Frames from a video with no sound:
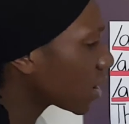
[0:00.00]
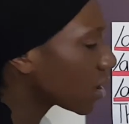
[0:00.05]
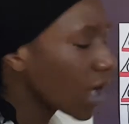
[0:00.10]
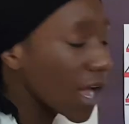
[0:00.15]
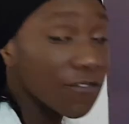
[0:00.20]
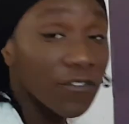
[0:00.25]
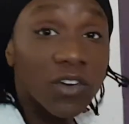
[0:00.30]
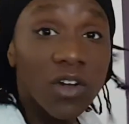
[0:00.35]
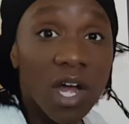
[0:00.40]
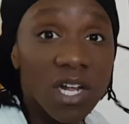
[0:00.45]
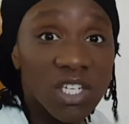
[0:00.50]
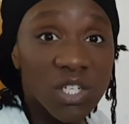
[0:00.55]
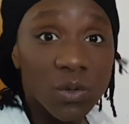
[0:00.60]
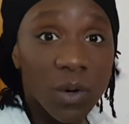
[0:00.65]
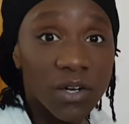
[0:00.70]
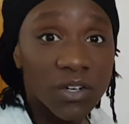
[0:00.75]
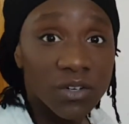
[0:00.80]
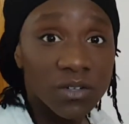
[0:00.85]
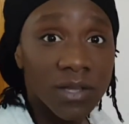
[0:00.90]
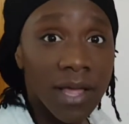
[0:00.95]
I forgot to
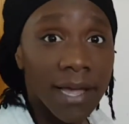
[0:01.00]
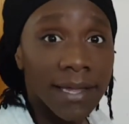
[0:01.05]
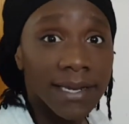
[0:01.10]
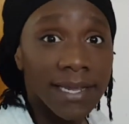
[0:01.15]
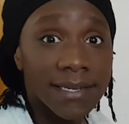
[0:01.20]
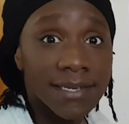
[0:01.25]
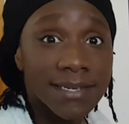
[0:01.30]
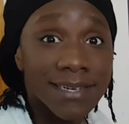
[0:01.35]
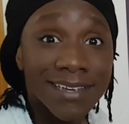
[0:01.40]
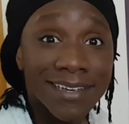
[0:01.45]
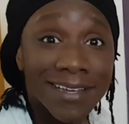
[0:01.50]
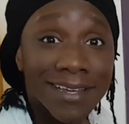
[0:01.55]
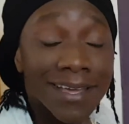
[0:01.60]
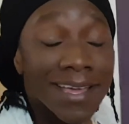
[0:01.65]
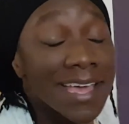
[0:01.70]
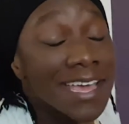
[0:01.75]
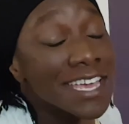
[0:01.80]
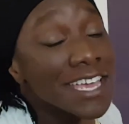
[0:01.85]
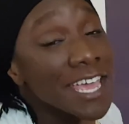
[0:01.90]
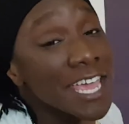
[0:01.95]
underline it.
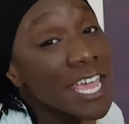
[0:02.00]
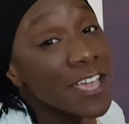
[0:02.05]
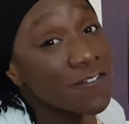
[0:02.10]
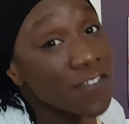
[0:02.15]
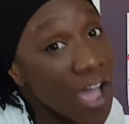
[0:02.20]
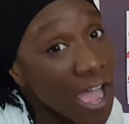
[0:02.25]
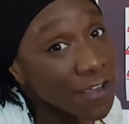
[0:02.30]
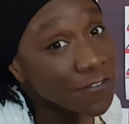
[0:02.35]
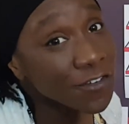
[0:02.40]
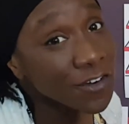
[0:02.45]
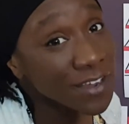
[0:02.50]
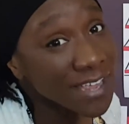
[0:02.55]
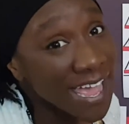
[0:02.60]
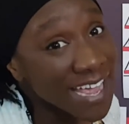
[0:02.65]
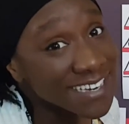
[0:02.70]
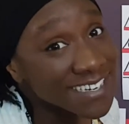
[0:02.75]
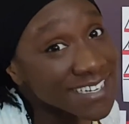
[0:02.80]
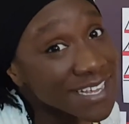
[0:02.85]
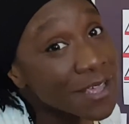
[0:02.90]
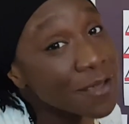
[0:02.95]
If I
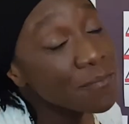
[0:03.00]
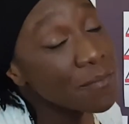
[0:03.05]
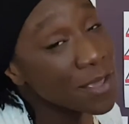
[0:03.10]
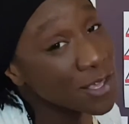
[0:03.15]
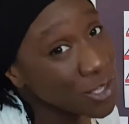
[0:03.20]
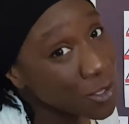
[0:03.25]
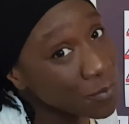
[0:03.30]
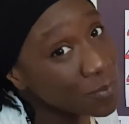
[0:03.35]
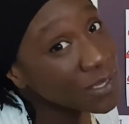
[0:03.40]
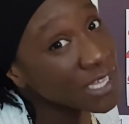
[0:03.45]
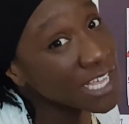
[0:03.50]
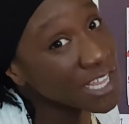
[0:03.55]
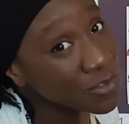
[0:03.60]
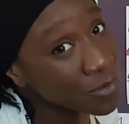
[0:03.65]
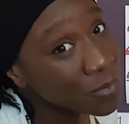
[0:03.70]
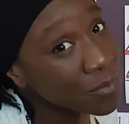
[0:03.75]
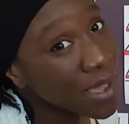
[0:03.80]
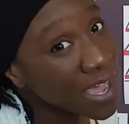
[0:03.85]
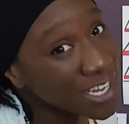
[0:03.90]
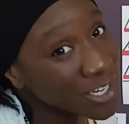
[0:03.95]
forget, may you please
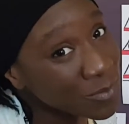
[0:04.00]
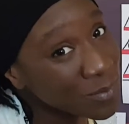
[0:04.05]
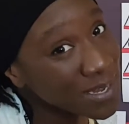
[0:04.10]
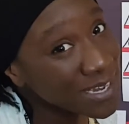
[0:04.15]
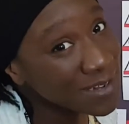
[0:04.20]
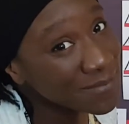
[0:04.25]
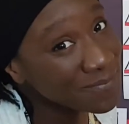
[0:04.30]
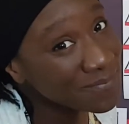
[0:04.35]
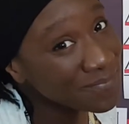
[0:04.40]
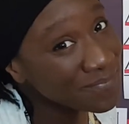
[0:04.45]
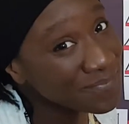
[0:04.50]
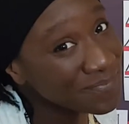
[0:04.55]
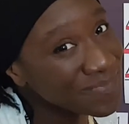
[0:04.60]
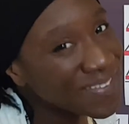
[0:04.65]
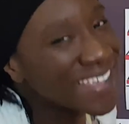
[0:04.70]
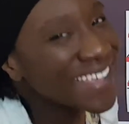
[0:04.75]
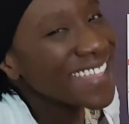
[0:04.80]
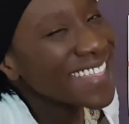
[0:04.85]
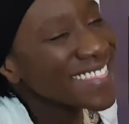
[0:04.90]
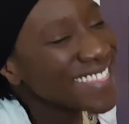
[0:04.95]
remind me?
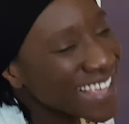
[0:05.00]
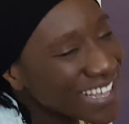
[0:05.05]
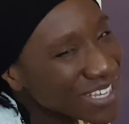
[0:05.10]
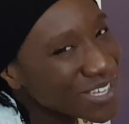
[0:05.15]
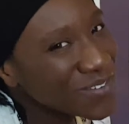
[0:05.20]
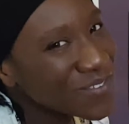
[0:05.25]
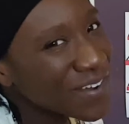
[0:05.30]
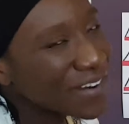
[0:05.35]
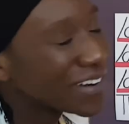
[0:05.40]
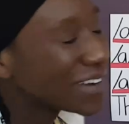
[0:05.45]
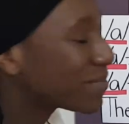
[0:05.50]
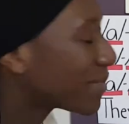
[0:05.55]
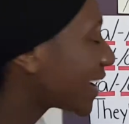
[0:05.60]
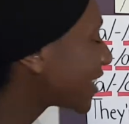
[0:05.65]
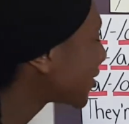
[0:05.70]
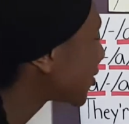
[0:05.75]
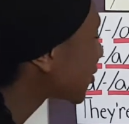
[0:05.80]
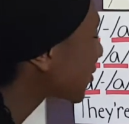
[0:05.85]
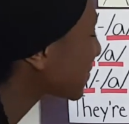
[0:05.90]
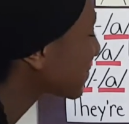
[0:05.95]
Thank you very
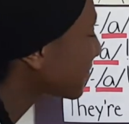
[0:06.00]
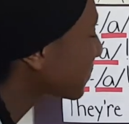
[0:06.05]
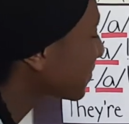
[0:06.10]
much.